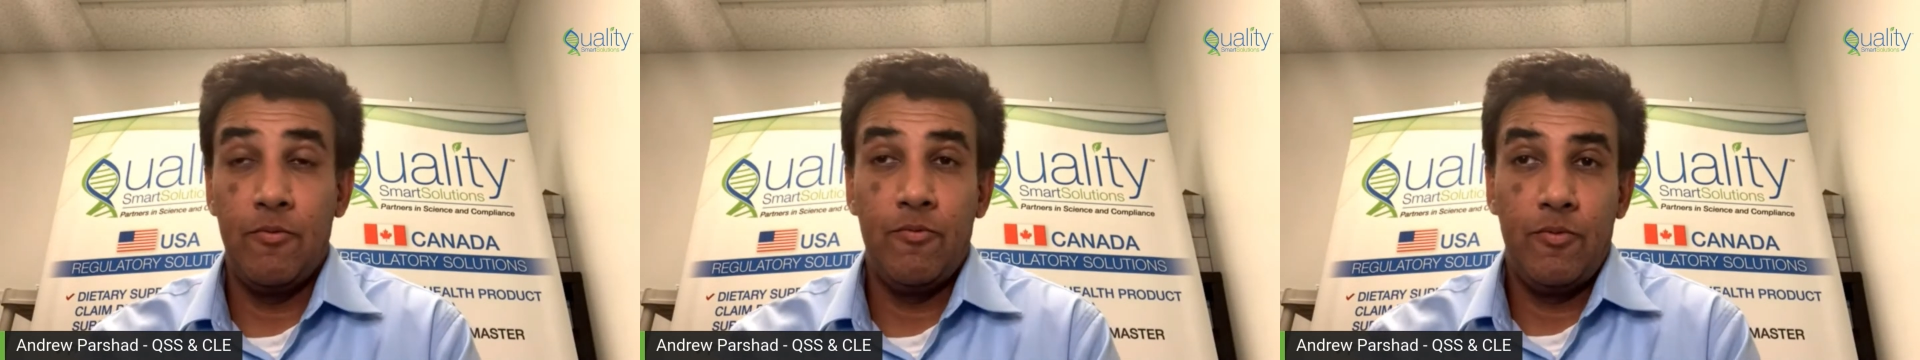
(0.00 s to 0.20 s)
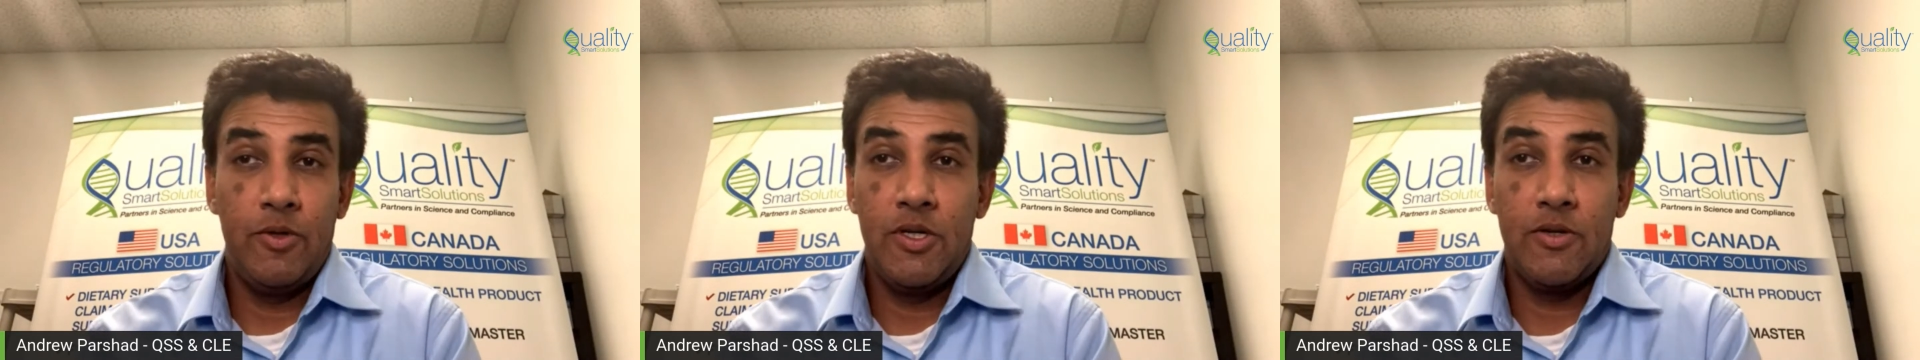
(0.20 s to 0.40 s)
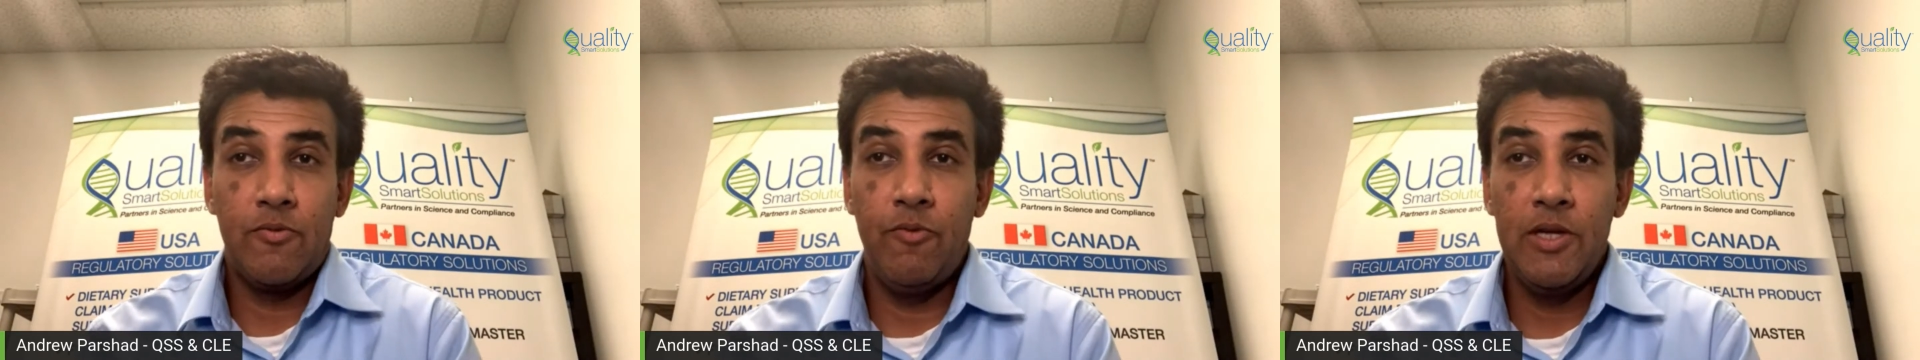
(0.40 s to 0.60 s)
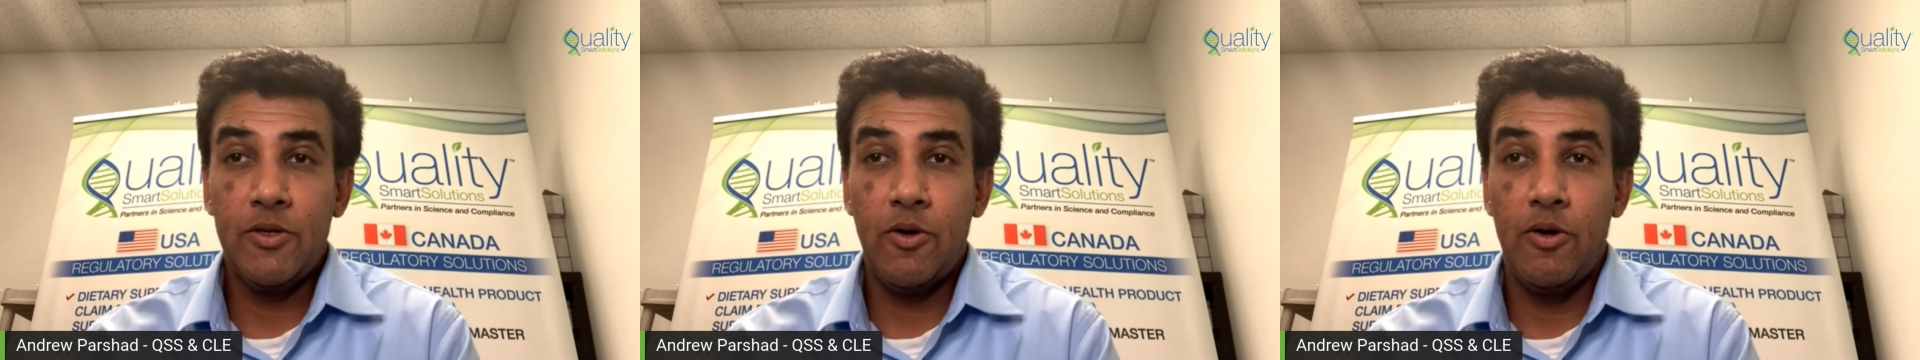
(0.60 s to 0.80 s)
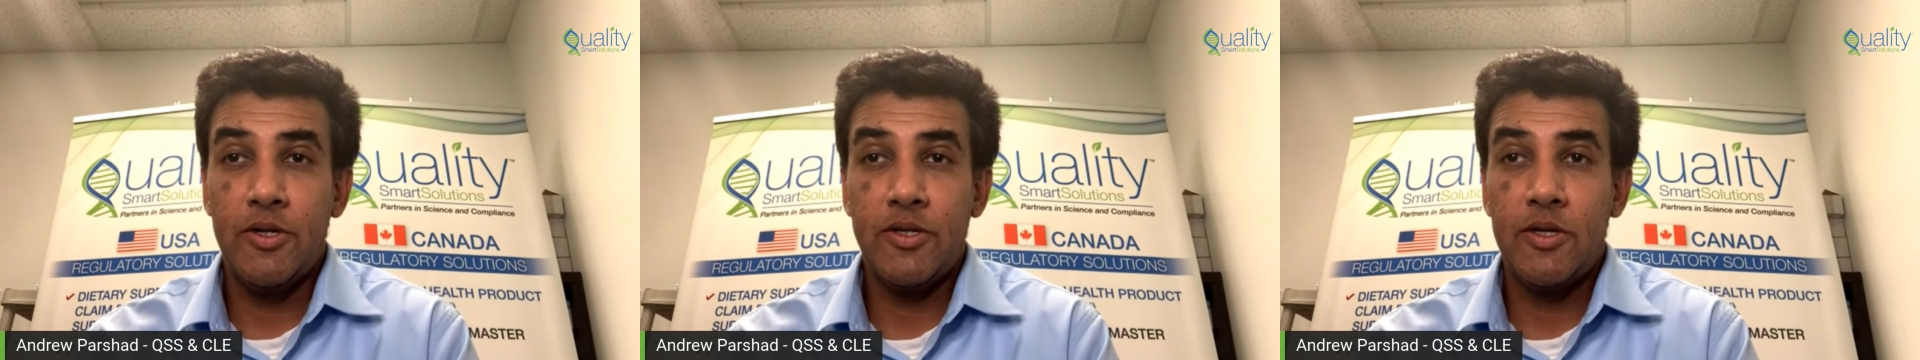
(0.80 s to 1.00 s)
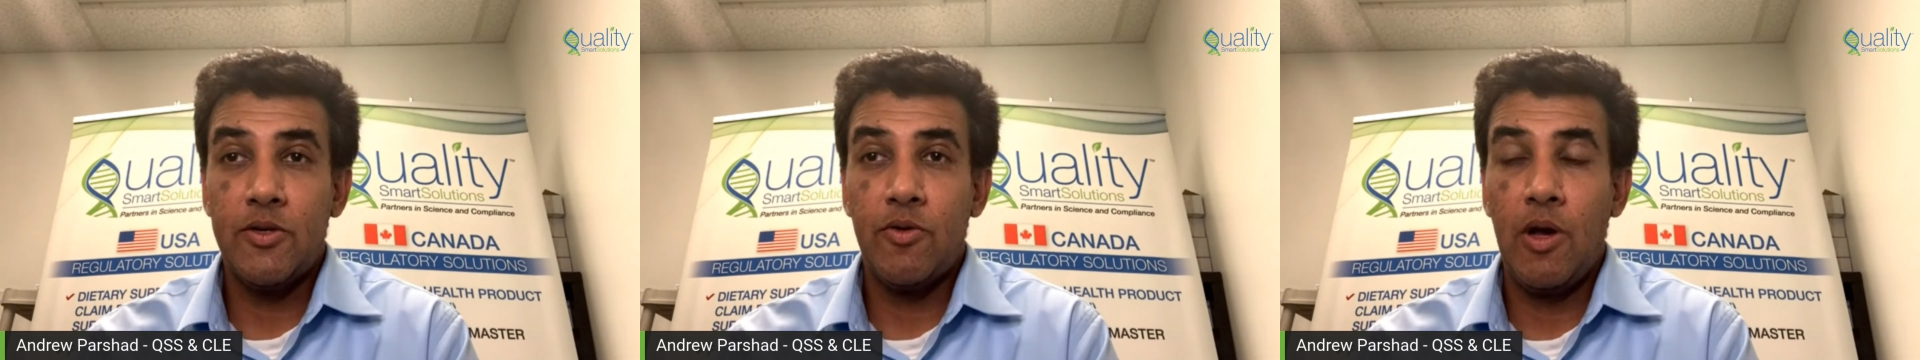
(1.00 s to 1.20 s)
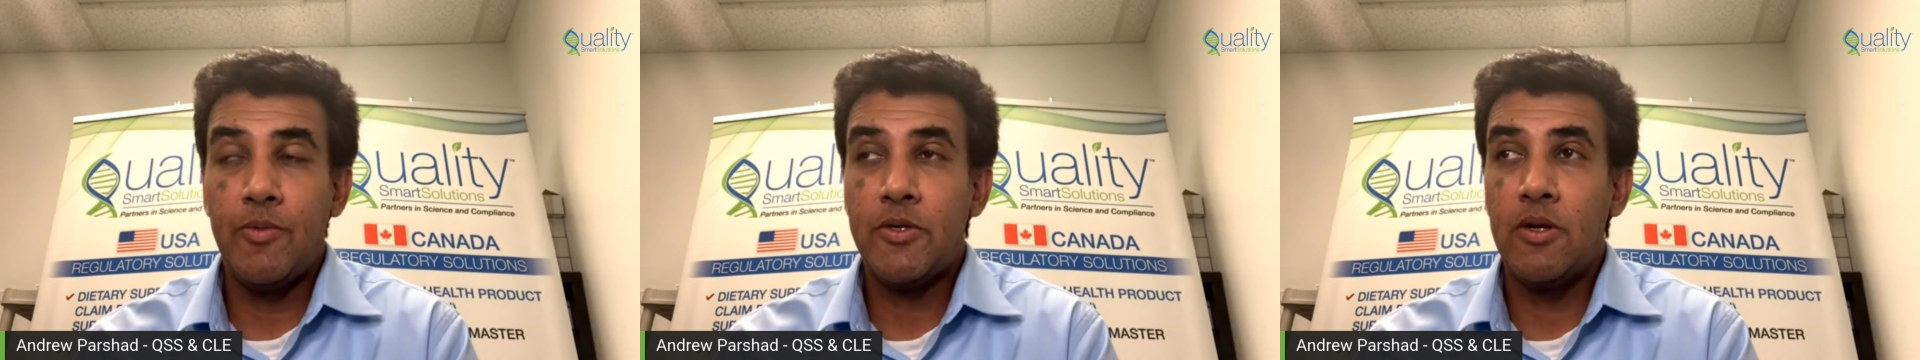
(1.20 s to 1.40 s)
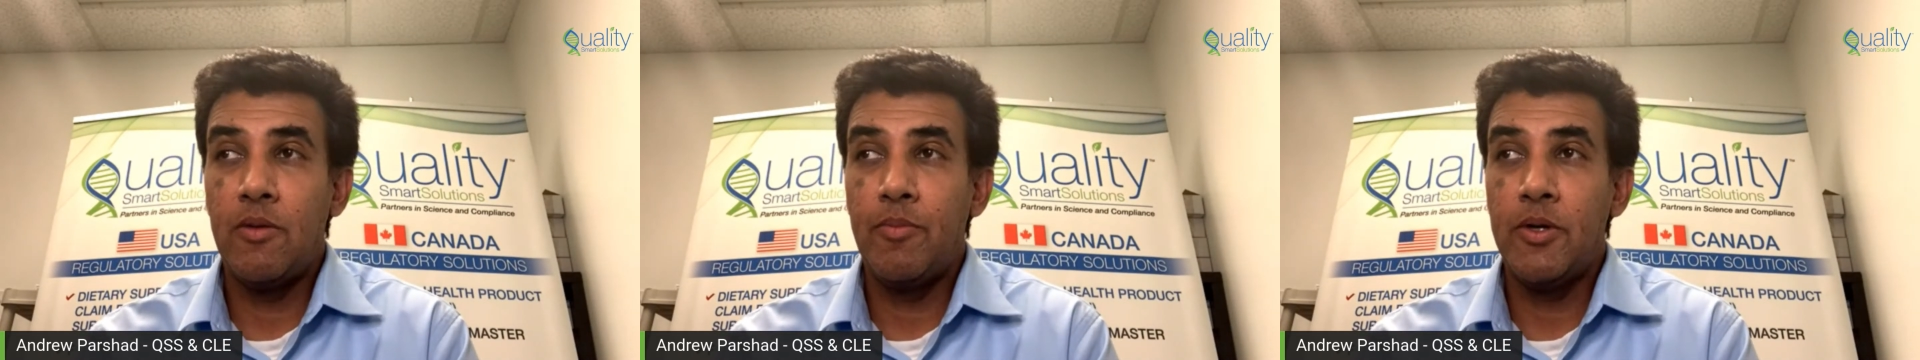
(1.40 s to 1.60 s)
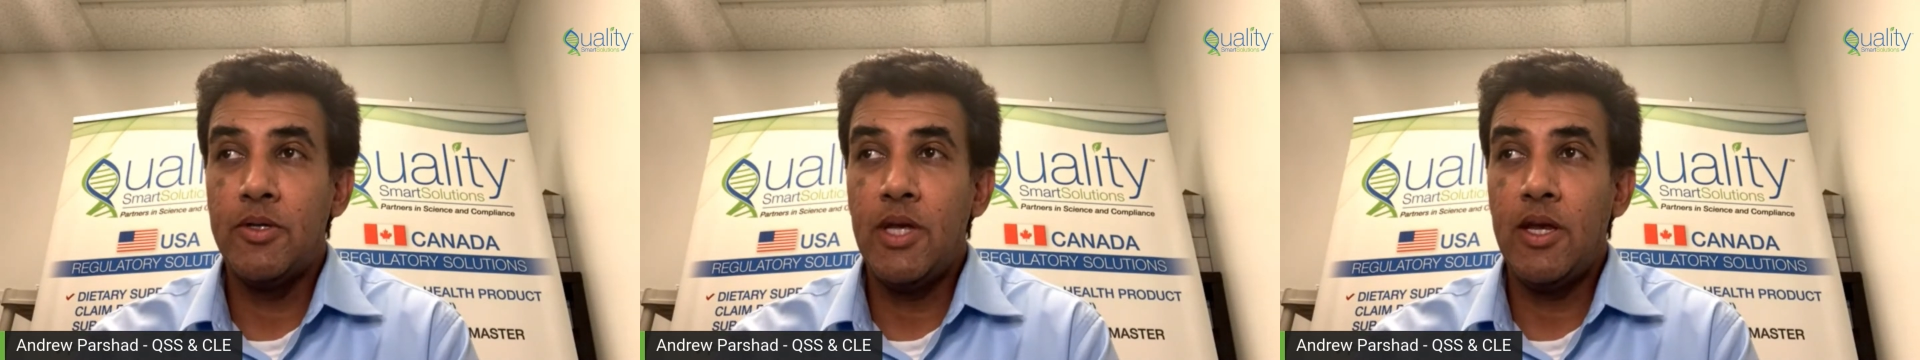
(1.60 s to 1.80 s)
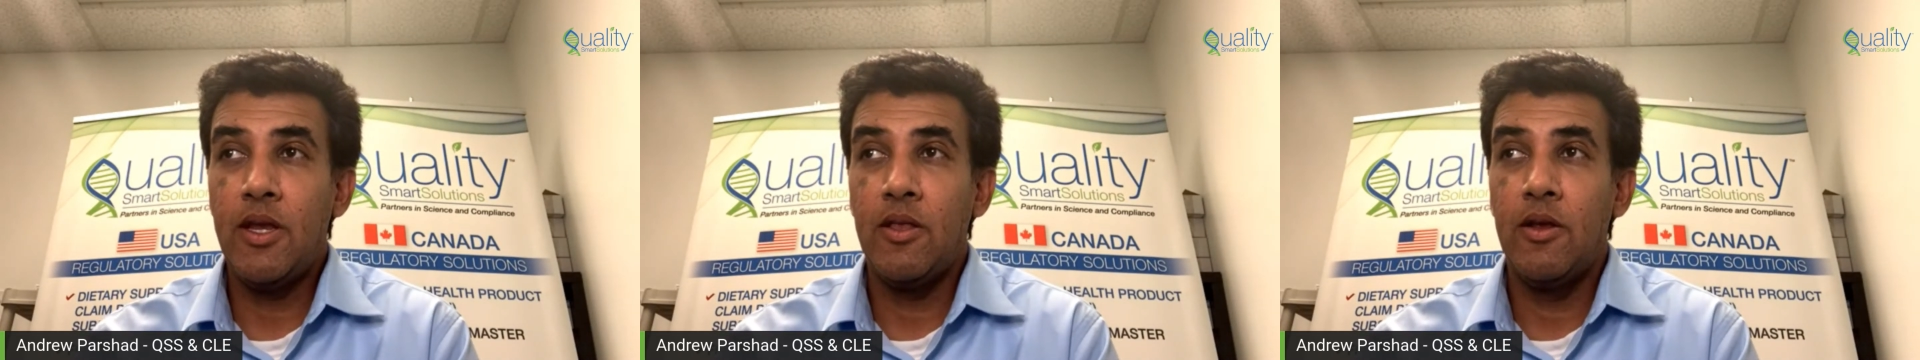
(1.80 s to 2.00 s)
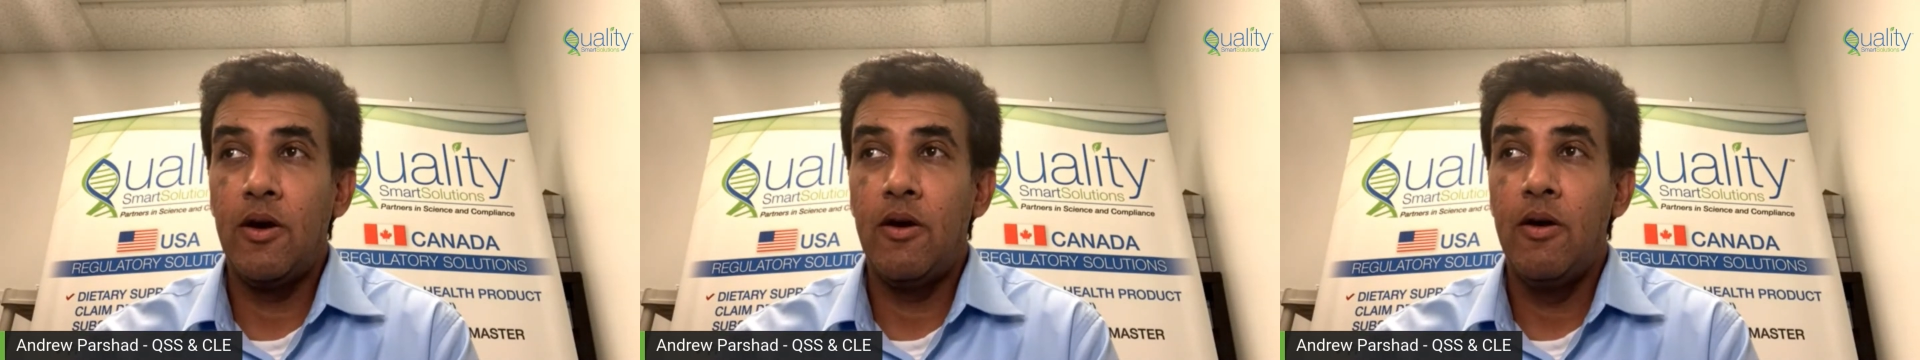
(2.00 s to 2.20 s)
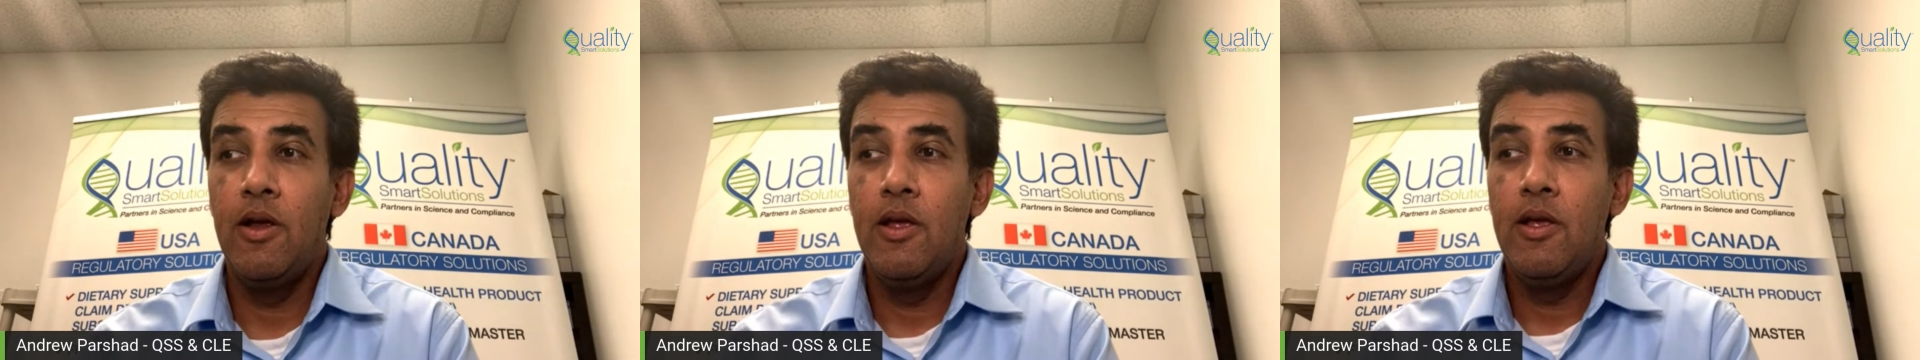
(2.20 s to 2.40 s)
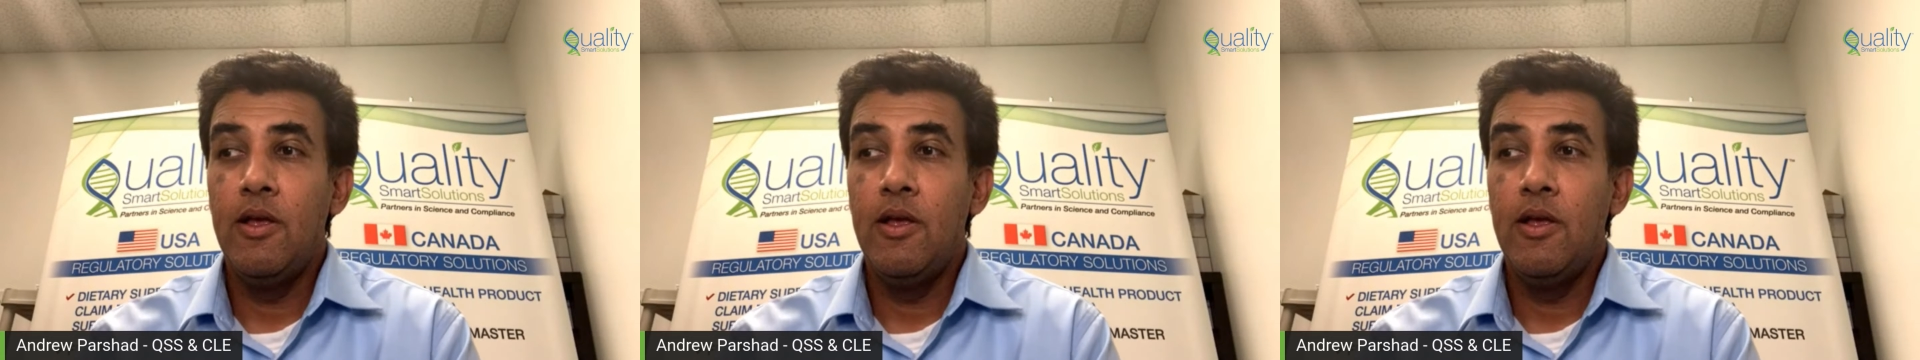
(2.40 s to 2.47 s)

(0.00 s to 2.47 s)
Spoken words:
just resource disruption in particular,